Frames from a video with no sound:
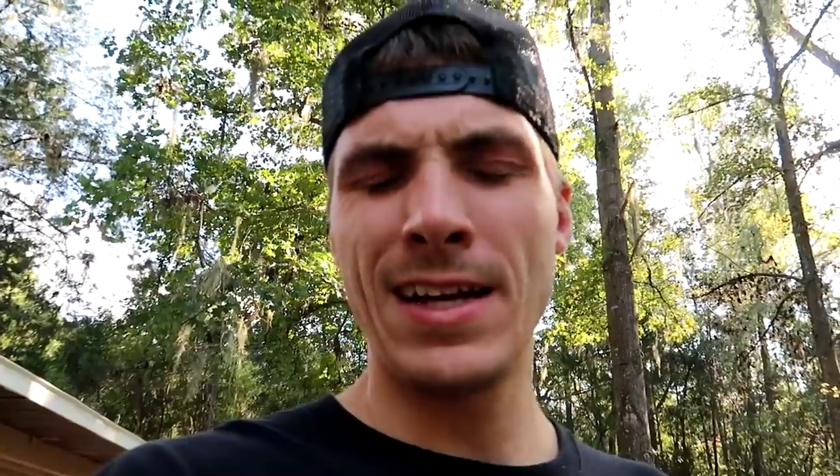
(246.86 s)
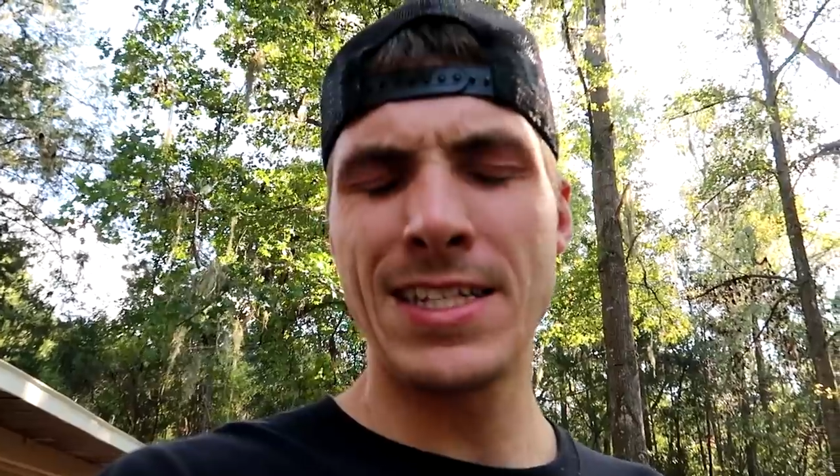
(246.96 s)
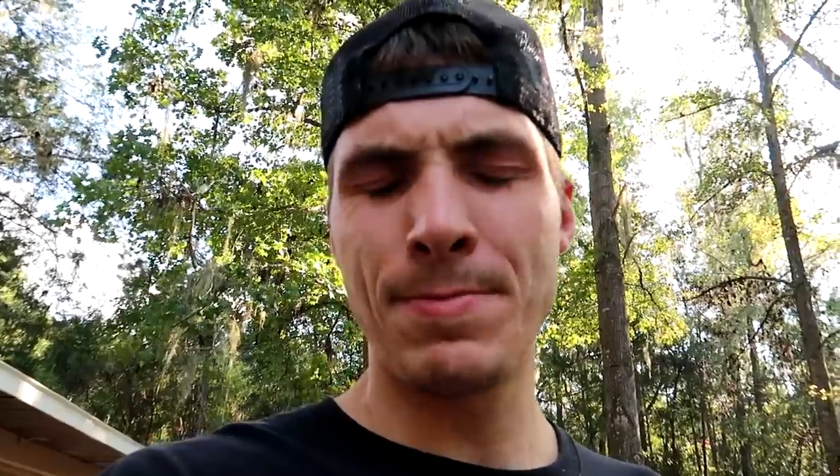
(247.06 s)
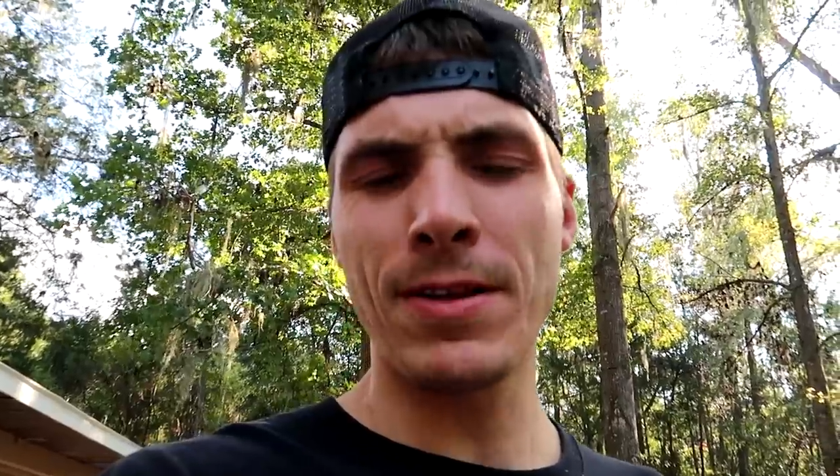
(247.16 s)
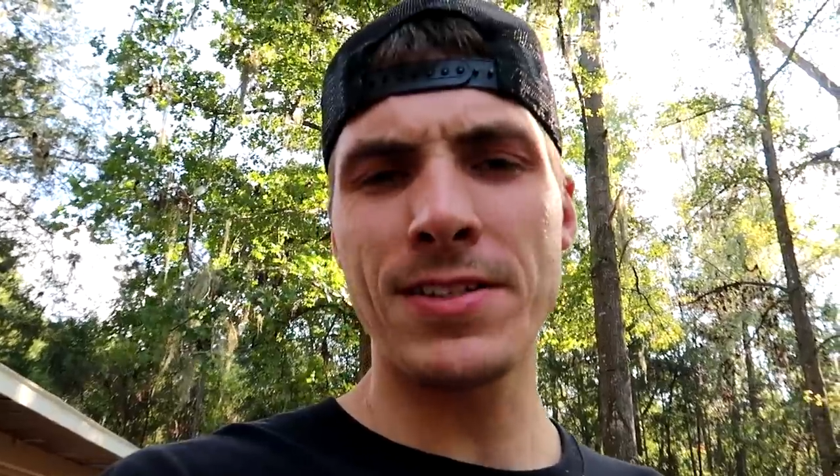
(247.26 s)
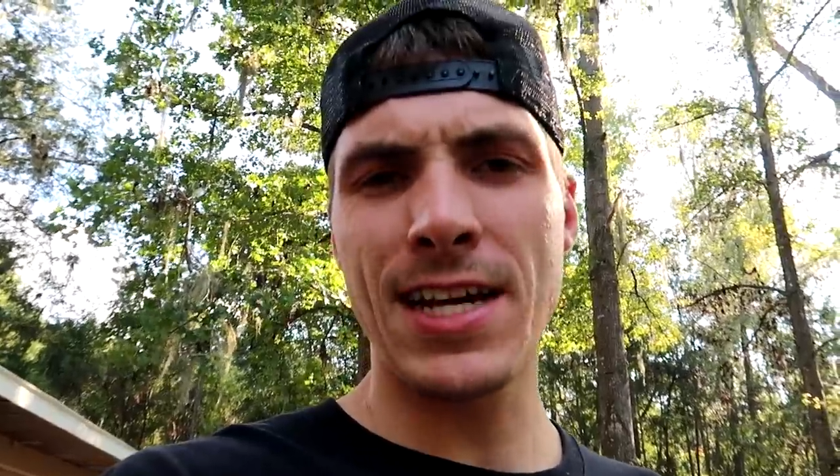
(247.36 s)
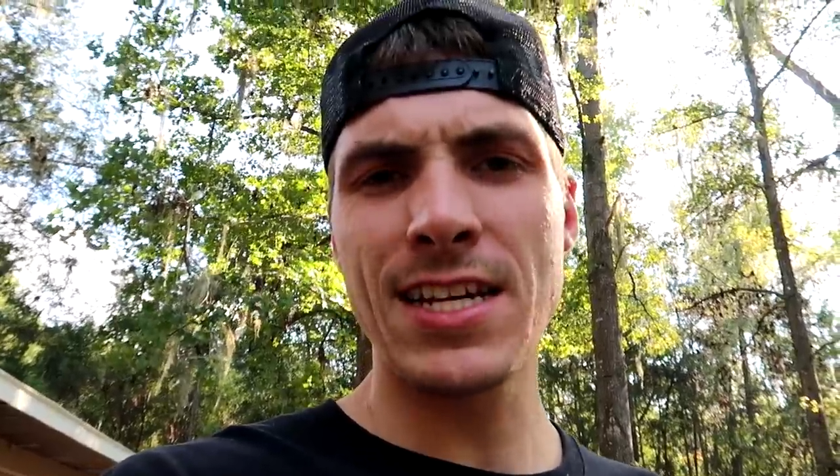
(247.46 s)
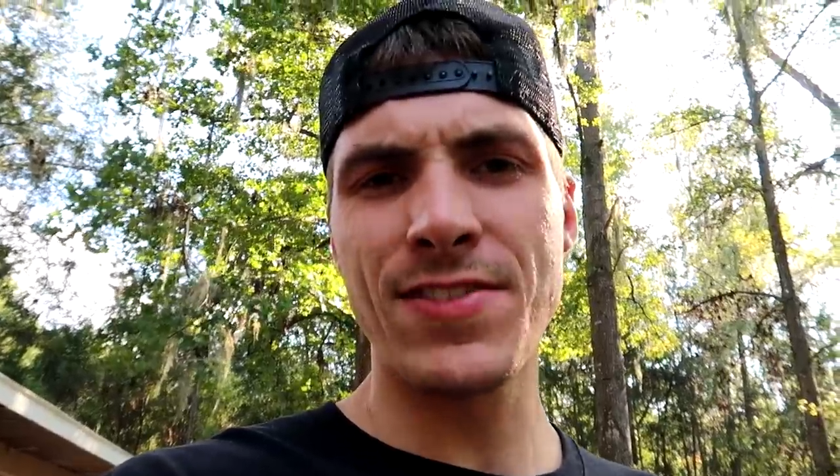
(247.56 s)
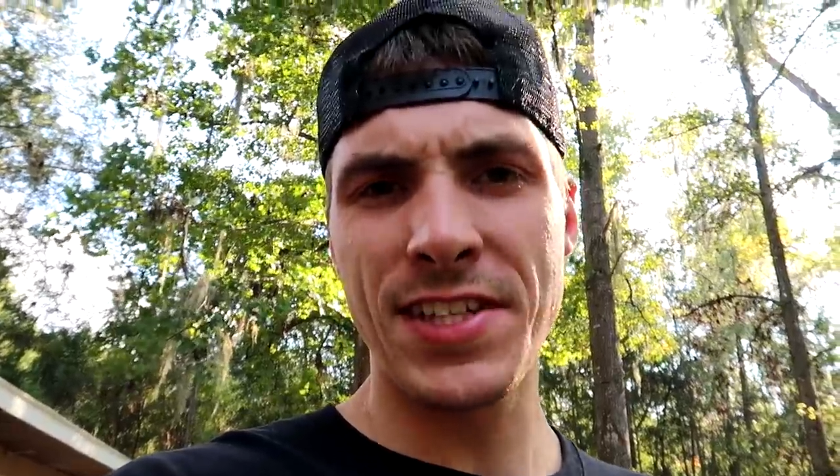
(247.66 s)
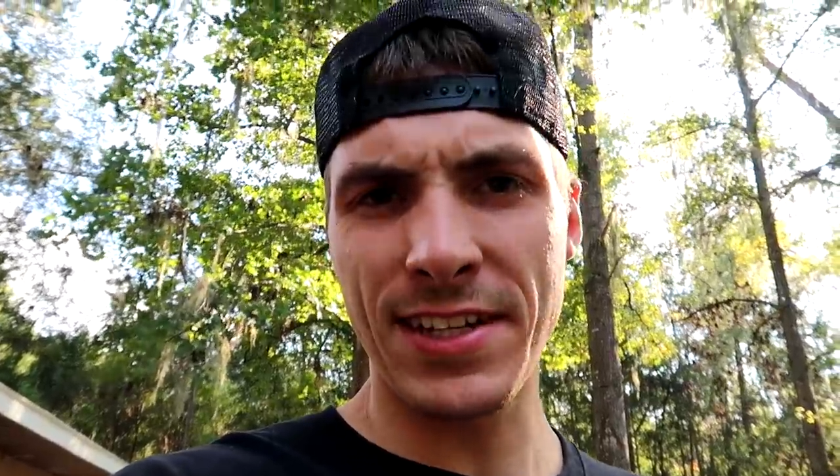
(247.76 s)
It's about the
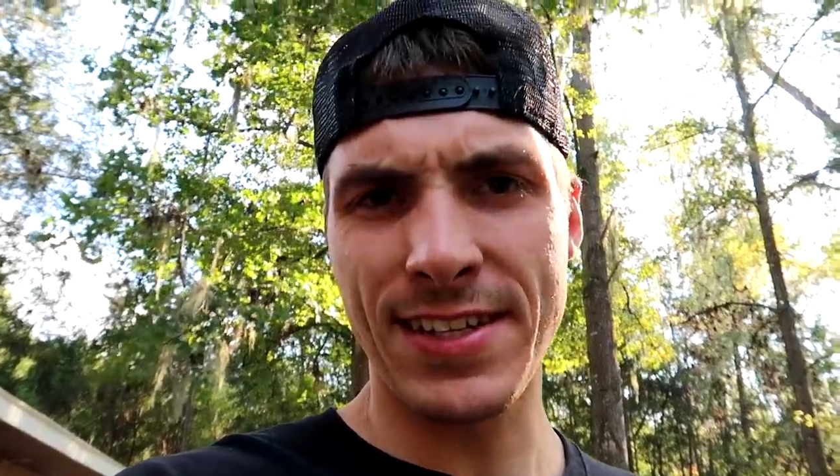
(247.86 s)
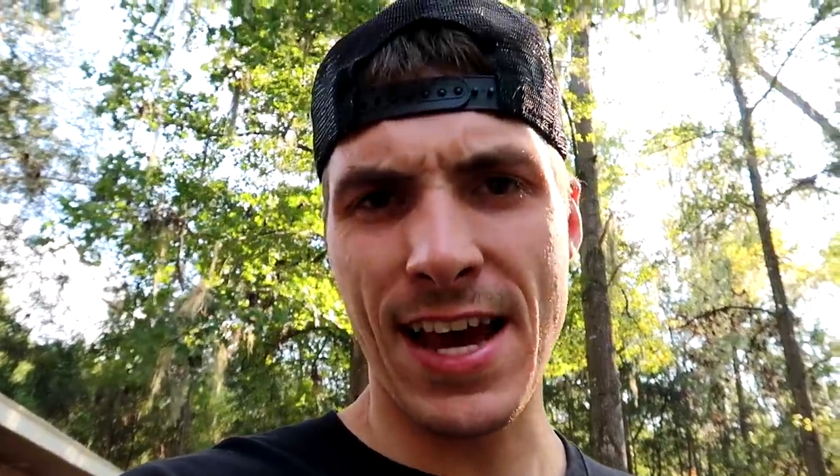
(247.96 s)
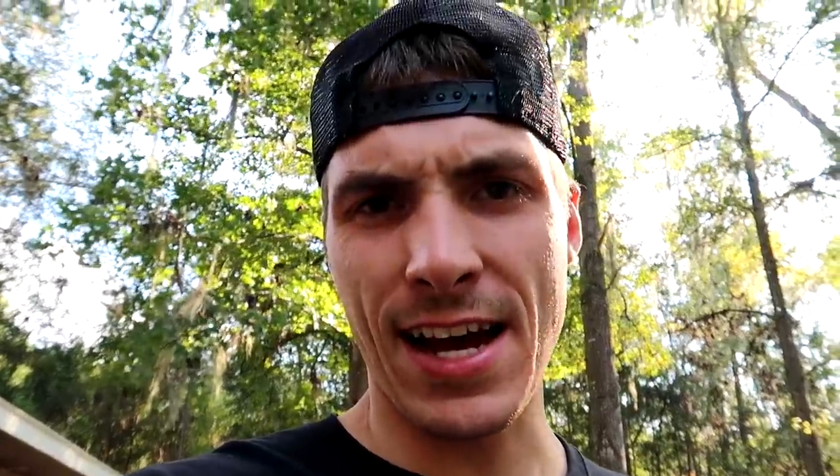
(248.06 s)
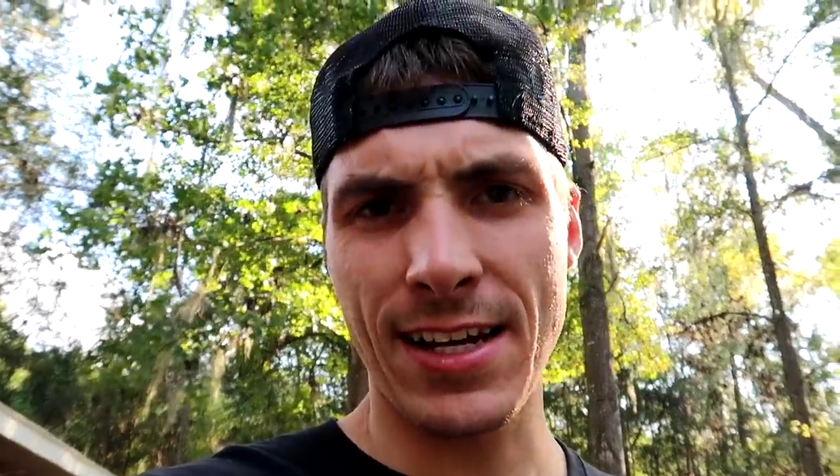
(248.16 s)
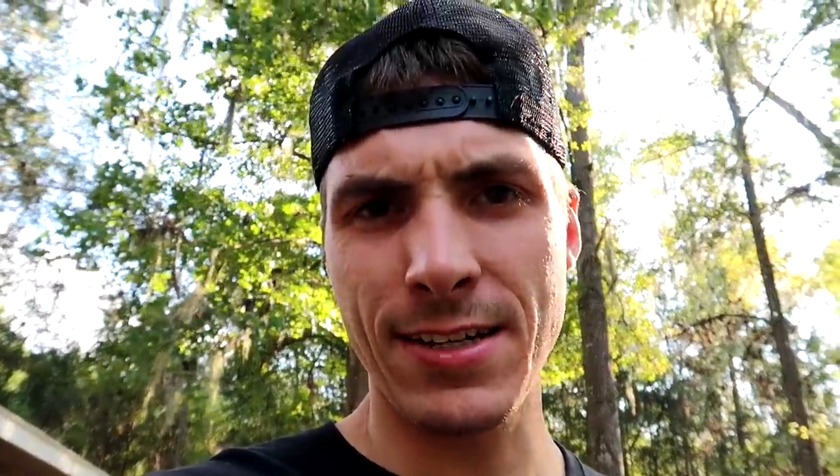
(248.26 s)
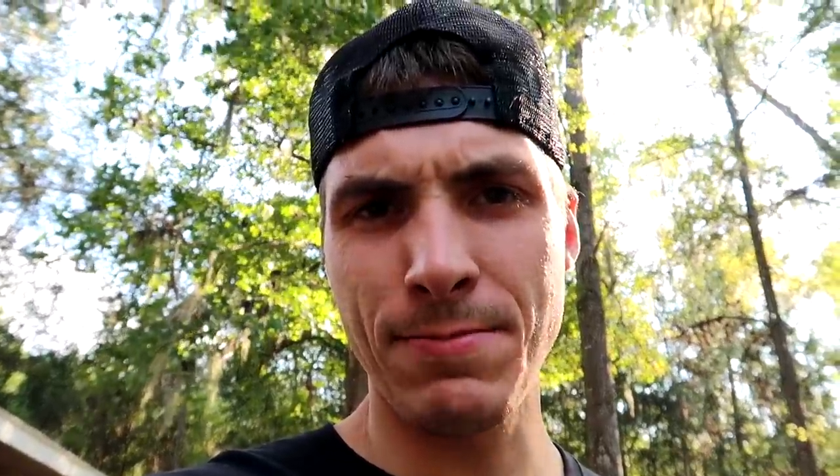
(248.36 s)
size of a Tic Tac,